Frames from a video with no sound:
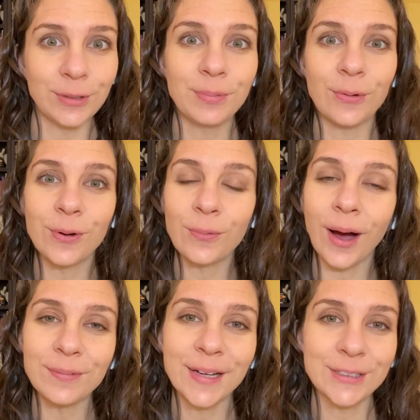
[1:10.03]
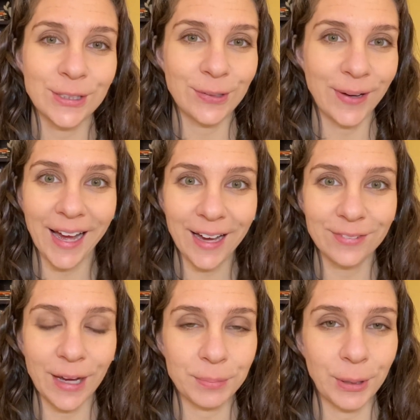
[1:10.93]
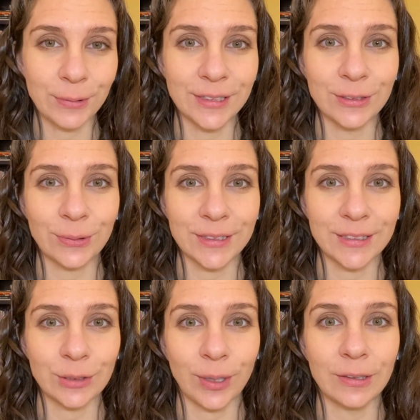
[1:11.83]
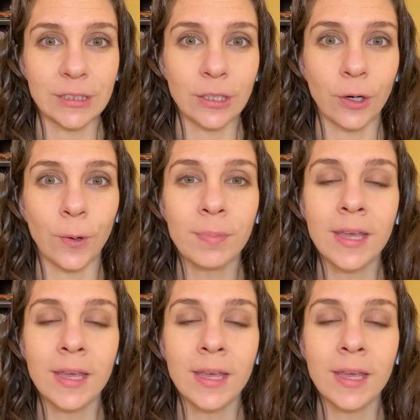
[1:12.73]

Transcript: but we want to make sure that we have that protein source as well. So